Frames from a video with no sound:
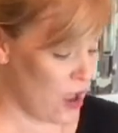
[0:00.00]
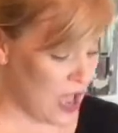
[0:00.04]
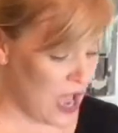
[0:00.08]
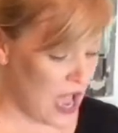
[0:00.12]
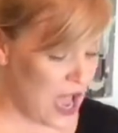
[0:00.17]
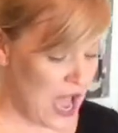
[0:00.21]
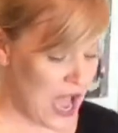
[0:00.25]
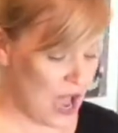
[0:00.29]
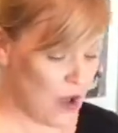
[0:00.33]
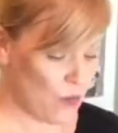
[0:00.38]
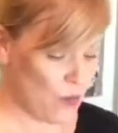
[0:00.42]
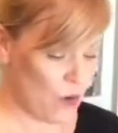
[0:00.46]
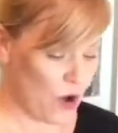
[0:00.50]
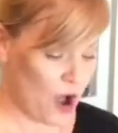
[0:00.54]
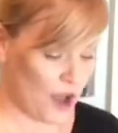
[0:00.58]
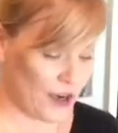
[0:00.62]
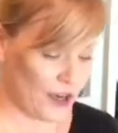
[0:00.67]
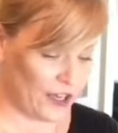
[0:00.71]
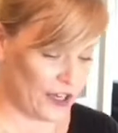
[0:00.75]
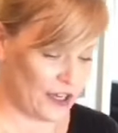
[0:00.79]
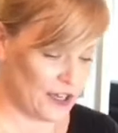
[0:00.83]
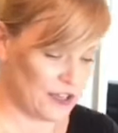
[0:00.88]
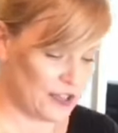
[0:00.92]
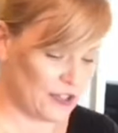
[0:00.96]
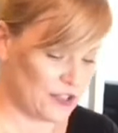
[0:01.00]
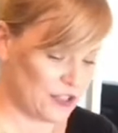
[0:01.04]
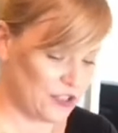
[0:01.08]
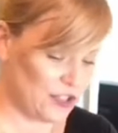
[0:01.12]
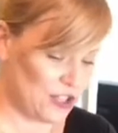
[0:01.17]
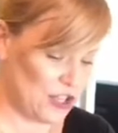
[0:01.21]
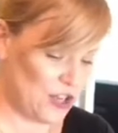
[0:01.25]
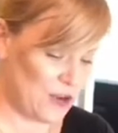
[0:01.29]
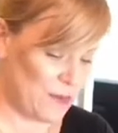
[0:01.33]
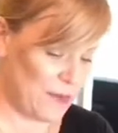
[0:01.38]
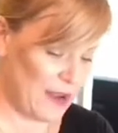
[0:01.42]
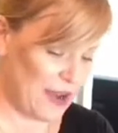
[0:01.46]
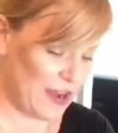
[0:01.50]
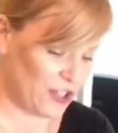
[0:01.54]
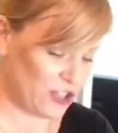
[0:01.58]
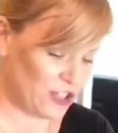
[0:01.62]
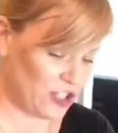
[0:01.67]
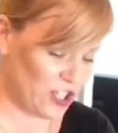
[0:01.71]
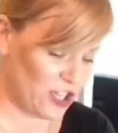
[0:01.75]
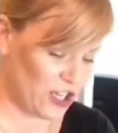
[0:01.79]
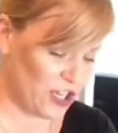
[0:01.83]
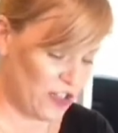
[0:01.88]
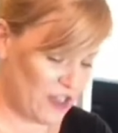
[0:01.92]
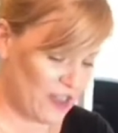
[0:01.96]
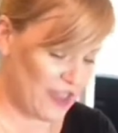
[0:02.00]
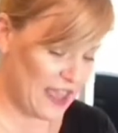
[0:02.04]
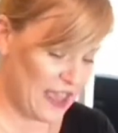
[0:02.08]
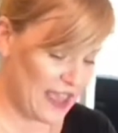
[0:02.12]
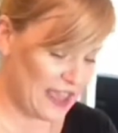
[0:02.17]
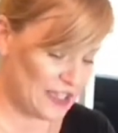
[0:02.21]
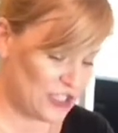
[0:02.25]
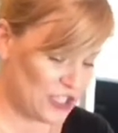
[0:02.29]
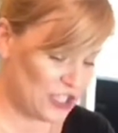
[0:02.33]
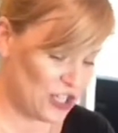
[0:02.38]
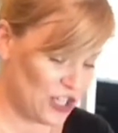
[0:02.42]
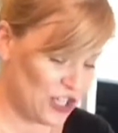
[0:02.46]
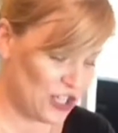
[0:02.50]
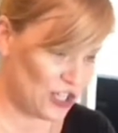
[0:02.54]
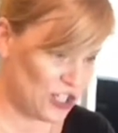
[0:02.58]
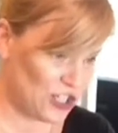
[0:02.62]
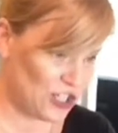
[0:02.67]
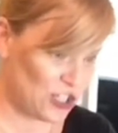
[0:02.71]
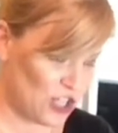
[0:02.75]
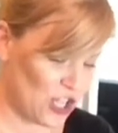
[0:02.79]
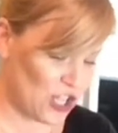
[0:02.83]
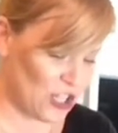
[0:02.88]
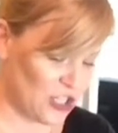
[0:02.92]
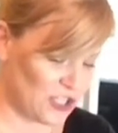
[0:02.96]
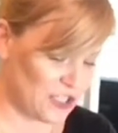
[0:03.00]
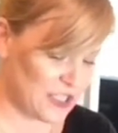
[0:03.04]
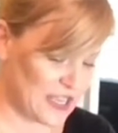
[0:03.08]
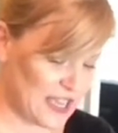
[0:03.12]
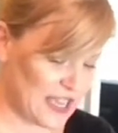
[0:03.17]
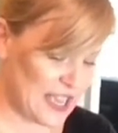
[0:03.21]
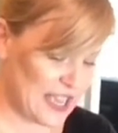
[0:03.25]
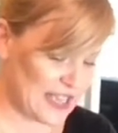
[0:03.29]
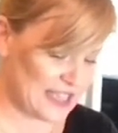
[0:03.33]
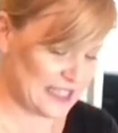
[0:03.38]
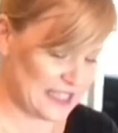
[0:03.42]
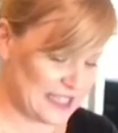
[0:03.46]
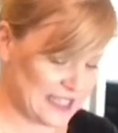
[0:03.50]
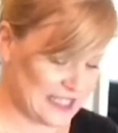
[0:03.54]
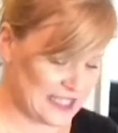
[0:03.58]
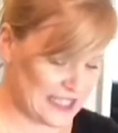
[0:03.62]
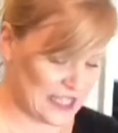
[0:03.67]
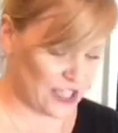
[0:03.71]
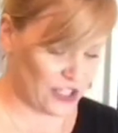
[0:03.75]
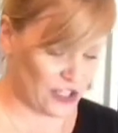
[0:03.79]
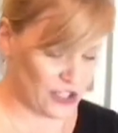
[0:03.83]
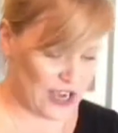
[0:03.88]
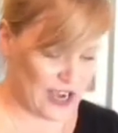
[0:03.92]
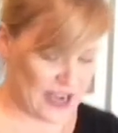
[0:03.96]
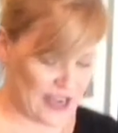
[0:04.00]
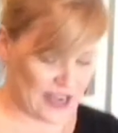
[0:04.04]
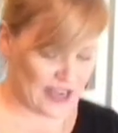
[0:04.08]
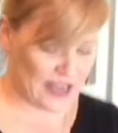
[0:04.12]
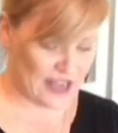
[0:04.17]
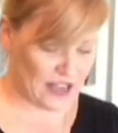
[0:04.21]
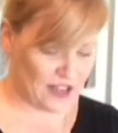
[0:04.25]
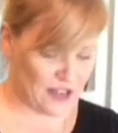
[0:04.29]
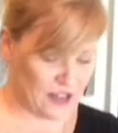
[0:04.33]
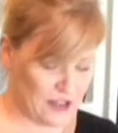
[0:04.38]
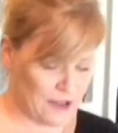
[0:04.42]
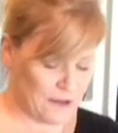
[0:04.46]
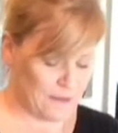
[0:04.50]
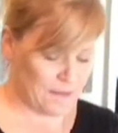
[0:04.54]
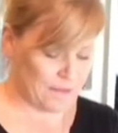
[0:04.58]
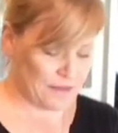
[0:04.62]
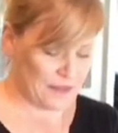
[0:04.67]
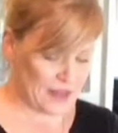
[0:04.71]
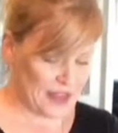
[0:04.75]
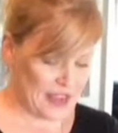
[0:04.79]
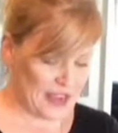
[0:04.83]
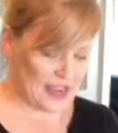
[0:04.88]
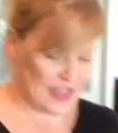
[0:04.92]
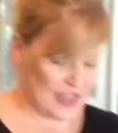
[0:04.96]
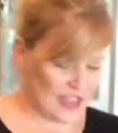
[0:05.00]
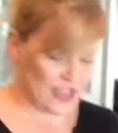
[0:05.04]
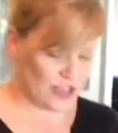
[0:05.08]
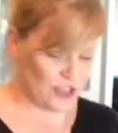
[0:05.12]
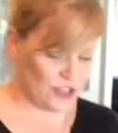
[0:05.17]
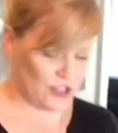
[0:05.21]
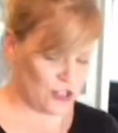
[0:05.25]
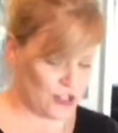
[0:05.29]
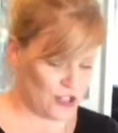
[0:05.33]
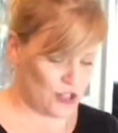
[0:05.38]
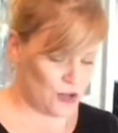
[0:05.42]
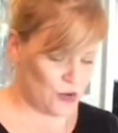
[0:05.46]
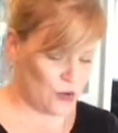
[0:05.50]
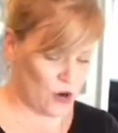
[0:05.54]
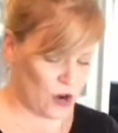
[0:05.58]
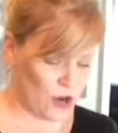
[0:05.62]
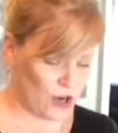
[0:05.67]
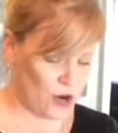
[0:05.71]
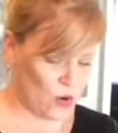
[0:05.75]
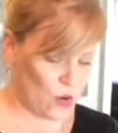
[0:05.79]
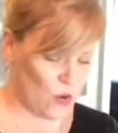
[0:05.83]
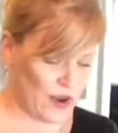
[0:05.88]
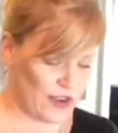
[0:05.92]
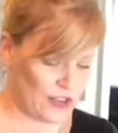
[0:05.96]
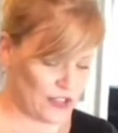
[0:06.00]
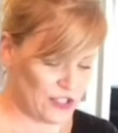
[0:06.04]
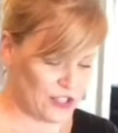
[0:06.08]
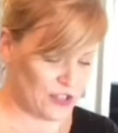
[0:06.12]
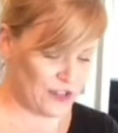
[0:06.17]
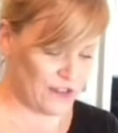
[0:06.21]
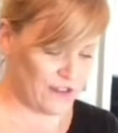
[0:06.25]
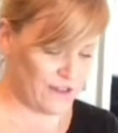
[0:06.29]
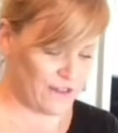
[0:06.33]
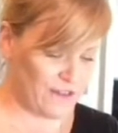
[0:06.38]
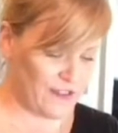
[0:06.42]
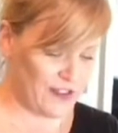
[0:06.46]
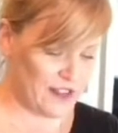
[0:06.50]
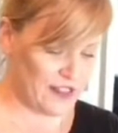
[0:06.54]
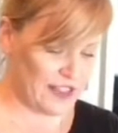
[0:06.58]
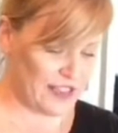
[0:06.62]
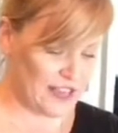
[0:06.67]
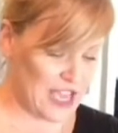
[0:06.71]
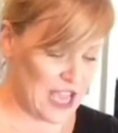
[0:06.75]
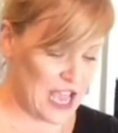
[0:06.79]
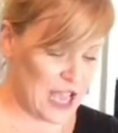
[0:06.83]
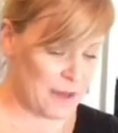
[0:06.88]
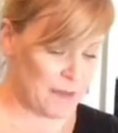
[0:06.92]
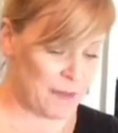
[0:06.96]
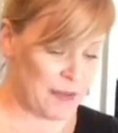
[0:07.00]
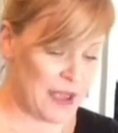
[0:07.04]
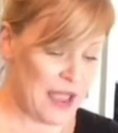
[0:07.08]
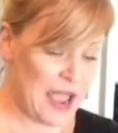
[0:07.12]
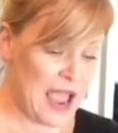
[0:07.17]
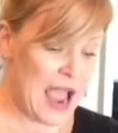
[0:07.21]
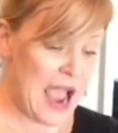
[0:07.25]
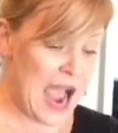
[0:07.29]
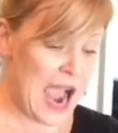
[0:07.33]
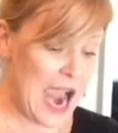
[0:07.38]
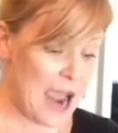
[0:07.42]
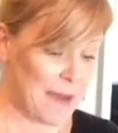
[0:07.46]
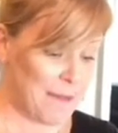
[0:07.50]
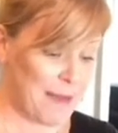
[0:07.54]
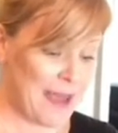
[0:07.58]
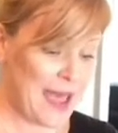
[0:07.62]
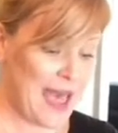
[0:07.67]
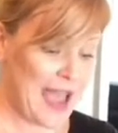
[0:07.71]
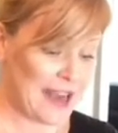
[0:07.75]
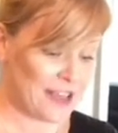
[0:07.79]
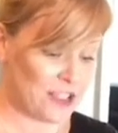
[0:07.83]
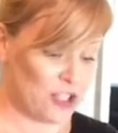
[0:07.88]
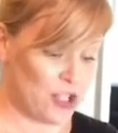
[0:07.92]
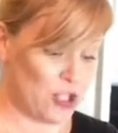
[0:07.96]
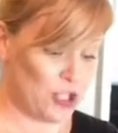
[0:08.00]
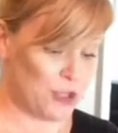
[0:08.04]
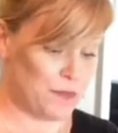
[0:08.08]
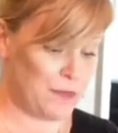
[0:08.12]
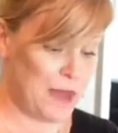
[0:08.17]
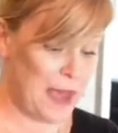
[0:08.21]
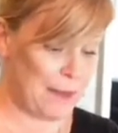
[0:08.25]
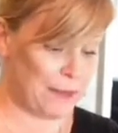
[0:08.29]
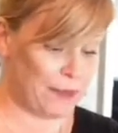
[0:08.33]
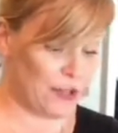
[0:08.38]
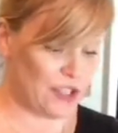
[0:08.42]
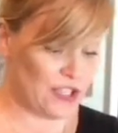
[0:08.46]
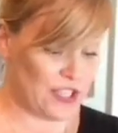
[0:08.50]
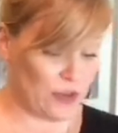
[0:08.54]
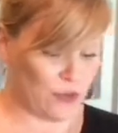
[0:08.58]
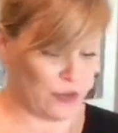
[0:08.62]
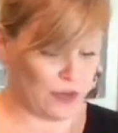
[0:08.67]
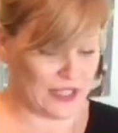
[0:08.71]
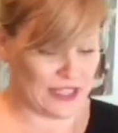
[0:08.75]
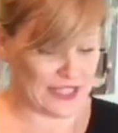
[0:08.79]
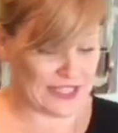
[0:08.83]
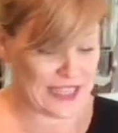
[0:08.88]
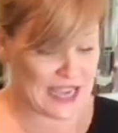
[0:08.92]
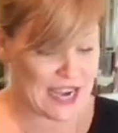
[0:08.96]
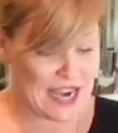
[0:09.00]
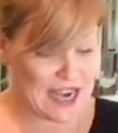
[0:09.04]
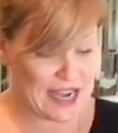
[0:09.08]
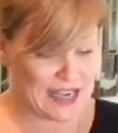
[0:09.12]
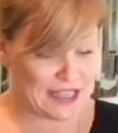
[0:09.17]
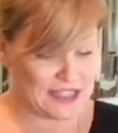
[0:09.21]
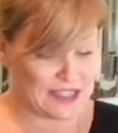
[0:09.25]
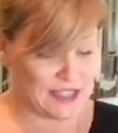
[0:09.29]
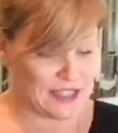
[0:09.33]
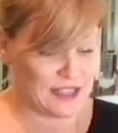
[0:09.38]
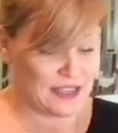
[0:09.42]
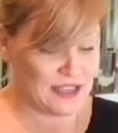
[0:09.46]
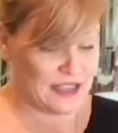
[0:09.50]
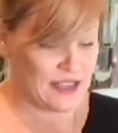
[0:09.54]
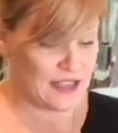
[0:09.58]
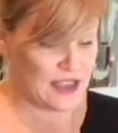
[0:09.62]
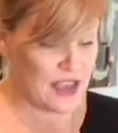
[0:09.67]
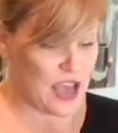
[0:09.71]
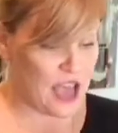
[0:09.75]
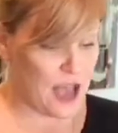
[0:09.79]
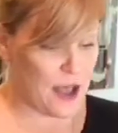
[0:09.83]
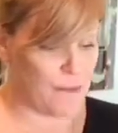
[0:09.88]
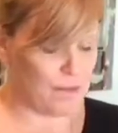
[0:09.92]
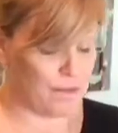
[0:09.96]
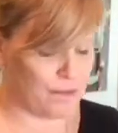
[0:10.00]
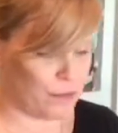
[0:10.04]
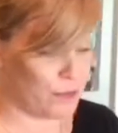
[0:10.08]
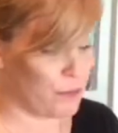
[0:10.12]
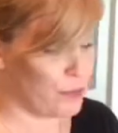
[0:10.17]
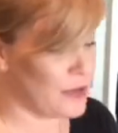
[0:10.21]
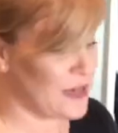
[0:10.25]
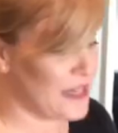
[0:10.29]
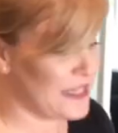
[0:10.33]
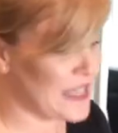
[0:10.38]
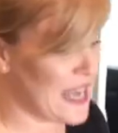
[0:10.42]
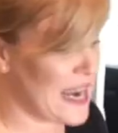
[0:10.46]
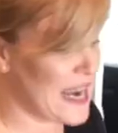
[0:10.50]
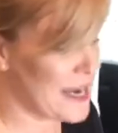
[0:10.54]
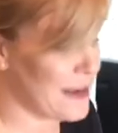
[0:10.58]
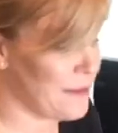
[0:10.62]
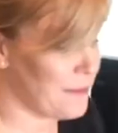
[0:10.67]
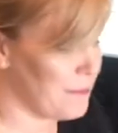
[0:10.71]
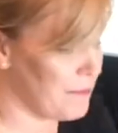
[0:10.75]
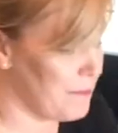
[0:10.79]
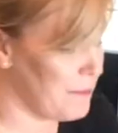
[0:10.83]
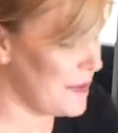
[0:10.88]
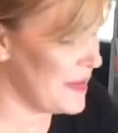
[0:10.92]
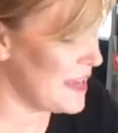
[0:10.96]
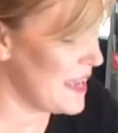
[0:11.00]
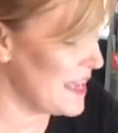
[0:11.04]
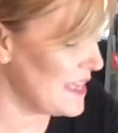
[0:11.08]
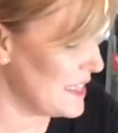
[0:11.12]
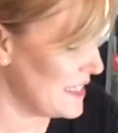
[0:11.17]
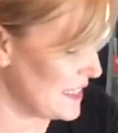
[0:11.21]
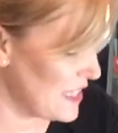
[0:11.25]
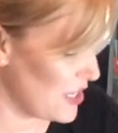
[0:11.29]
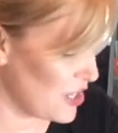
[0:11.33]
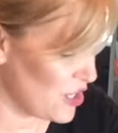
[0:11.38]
hot water, so you make sure that your salt has disintegrated, and you are going to fill it up. I packed those peppers in really tight, pretty tight, because